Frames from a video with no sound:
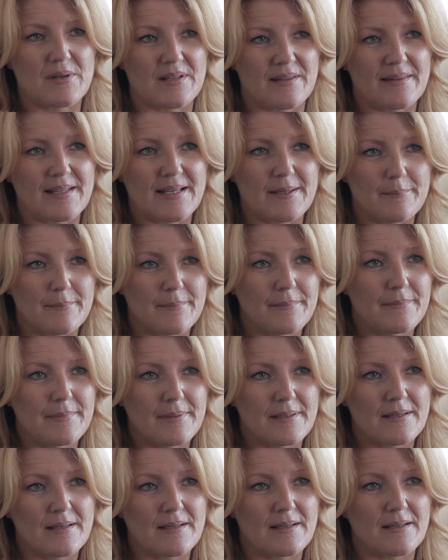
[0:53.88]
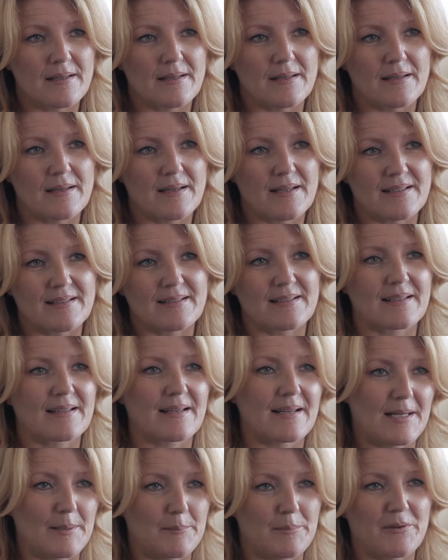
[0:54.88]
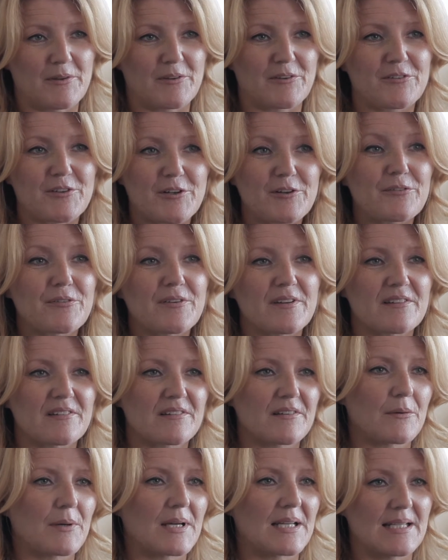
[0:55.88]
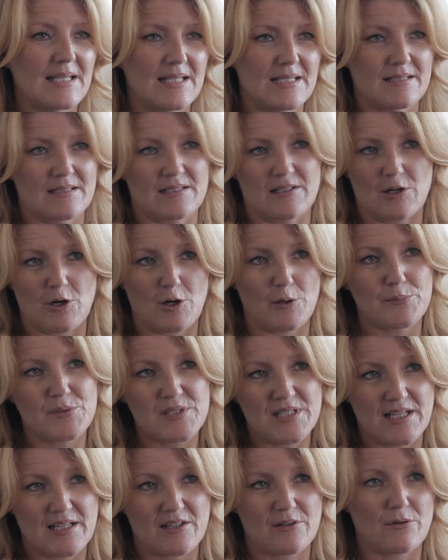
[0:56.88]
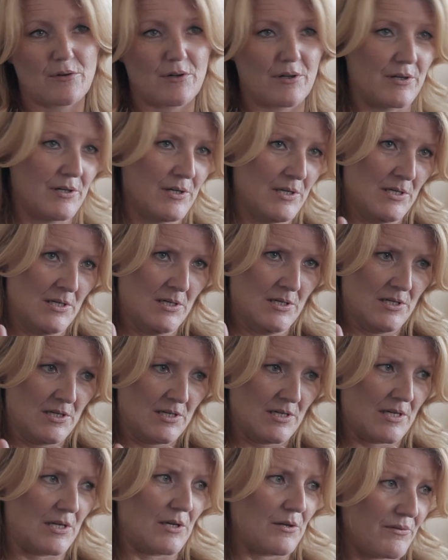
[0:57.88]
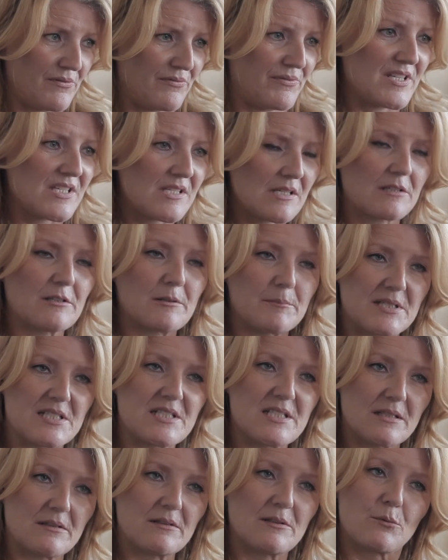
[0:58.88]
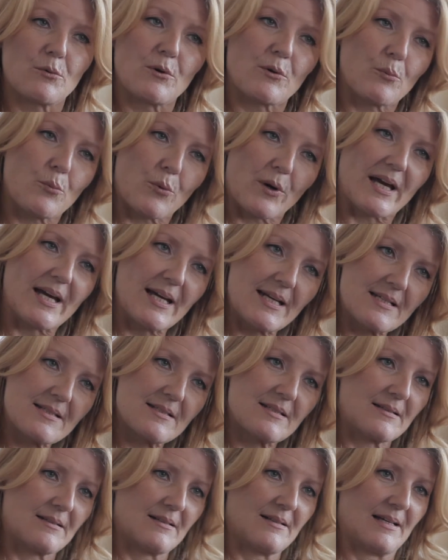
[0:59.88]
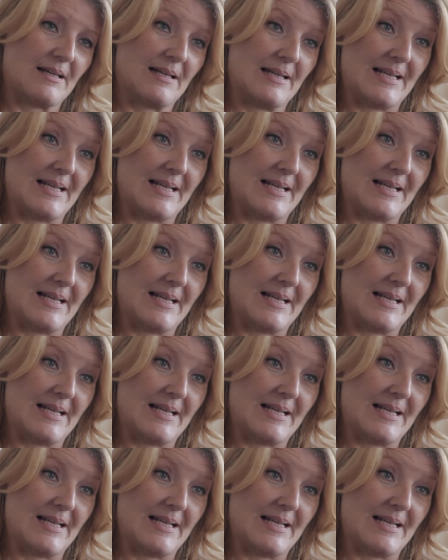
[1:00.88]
in them. I didn't get up on the surface, so I needed an object or, you know, a physical material with weight and